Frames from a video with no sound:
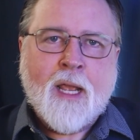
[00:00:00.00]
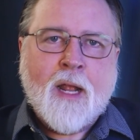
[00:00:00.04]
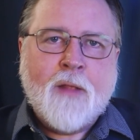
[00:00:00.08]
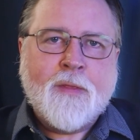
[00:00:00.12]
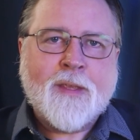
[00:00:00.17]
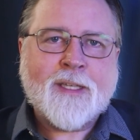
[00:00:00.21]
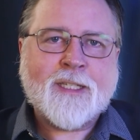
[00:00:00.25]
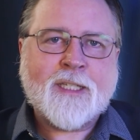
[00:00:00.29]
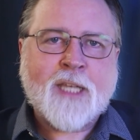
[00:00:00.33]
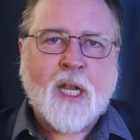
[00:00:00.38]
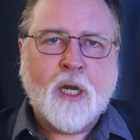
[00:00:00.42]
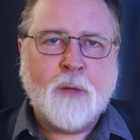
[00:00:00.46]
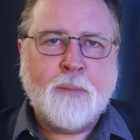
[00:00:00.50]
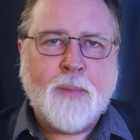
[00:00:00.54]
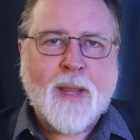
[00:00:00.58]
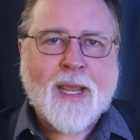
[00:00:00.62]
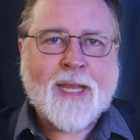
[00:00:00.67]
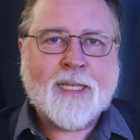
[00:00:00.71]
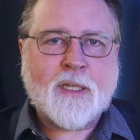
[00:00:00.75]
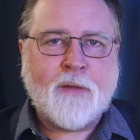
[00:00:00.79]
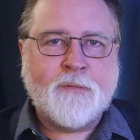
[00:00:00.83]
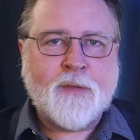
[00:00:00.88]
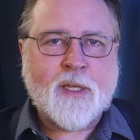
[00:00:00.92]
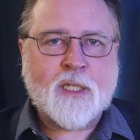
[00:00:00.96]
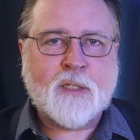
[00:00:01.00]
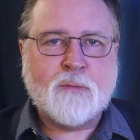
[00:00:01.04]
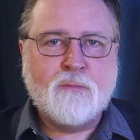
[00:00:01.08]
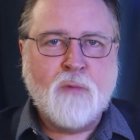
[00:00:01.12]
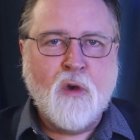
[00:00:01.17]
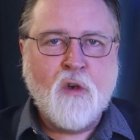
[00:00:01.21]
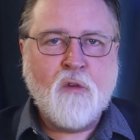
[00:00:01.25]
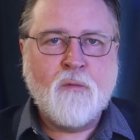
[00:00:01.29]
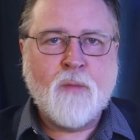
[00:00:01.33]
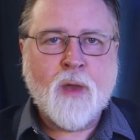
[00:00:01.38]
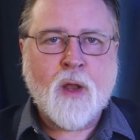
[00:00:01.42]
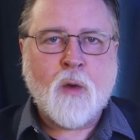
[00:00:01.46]
The centerpiece of this
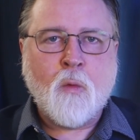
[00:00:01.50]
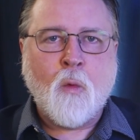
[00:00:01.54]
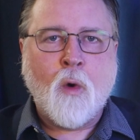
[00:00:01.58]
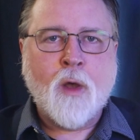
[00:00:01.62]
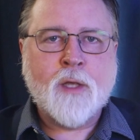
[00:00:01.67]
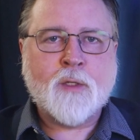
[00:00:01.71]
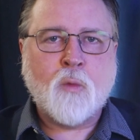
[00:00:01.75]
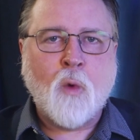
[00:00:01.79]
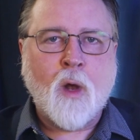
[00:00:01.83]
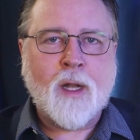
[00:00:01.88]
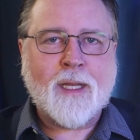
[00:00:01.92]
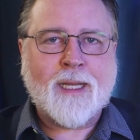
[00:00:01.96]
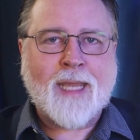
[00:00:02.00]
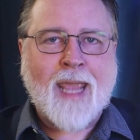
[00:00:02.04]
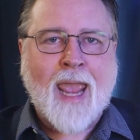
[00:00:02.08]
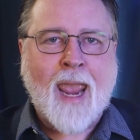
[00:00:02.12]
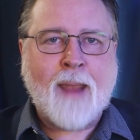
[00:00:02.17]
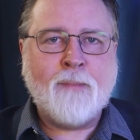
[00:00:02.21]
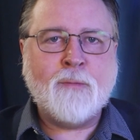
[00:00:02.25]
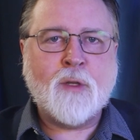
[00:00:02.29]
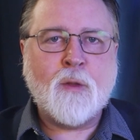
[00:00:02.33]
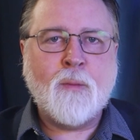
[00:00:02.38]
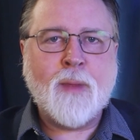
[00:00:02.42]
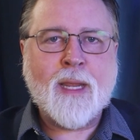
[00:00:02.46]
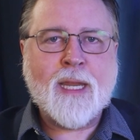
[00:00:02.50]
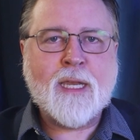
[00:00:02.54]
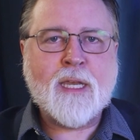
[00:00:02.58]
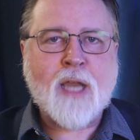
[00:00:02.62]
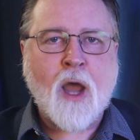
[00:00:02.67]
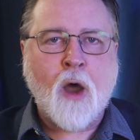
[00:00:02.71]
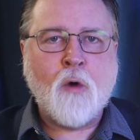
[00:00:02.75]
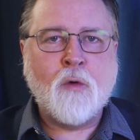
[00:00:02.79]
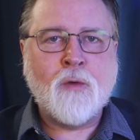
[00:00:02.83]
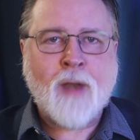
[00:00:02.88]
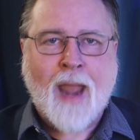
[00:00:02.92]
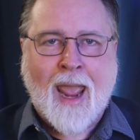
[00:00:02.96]
movement was what came to be
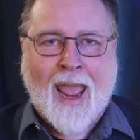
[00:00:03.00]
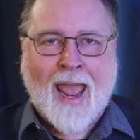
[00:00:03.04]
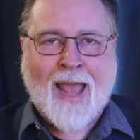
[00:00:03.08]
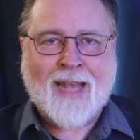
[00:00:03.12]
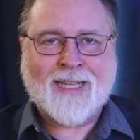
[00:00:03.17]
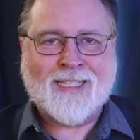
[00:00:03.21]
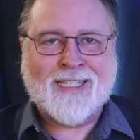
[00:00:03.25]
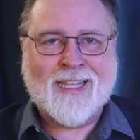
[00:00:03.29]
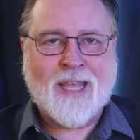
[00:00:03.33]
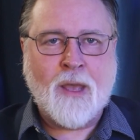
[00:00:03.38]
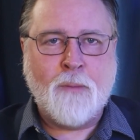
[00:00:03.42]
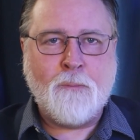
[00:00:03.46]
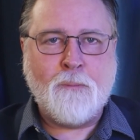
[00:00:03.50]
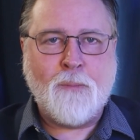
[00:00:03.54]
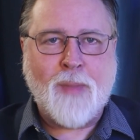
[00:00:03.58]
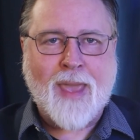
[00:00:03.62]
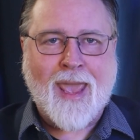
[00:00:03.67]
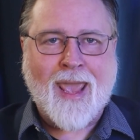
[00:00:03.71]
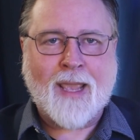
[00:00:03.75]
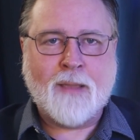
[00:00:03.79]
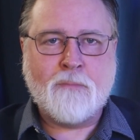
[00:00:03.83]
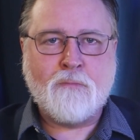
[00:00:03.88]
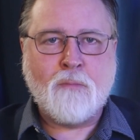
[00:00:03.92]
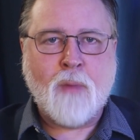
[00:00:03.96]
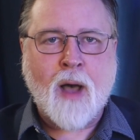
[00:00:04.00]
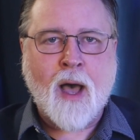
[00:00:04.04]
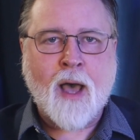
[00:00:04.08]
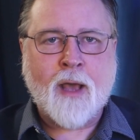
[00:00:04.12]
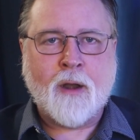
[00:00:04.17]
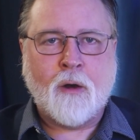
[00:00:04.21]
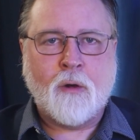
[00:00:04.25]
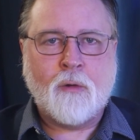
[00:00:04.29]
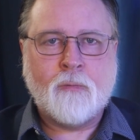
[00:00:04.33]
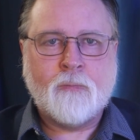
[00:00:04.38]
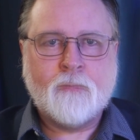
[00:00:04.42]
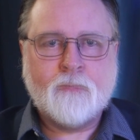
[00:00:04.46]
known as the big
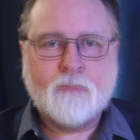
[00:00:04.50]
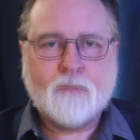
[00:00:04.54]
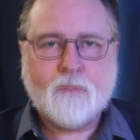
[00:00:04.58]
model.